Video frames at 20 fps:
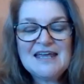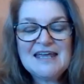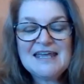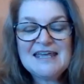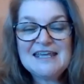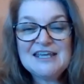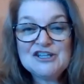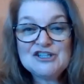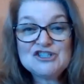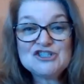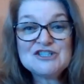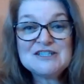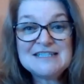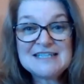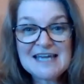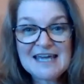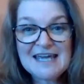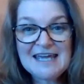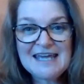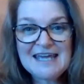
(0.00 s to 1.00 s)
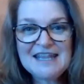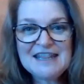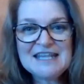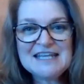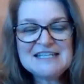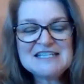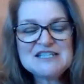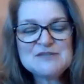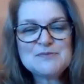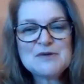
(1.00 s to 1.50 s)
Each day
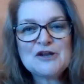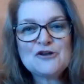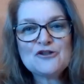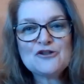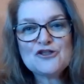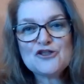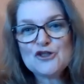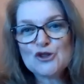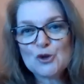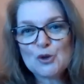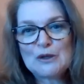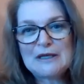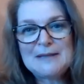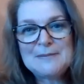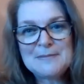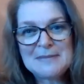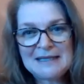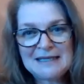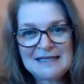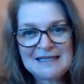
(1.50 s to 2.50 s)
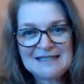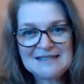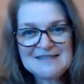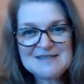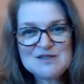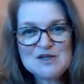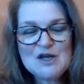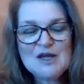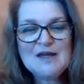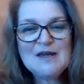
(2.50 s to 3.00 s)
they spend 30
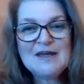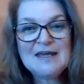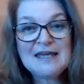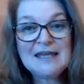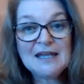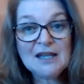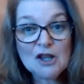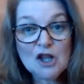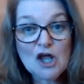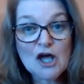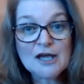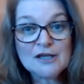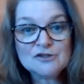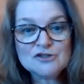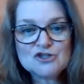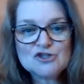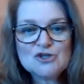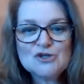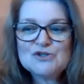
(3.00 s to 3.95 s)
minutes in lunch.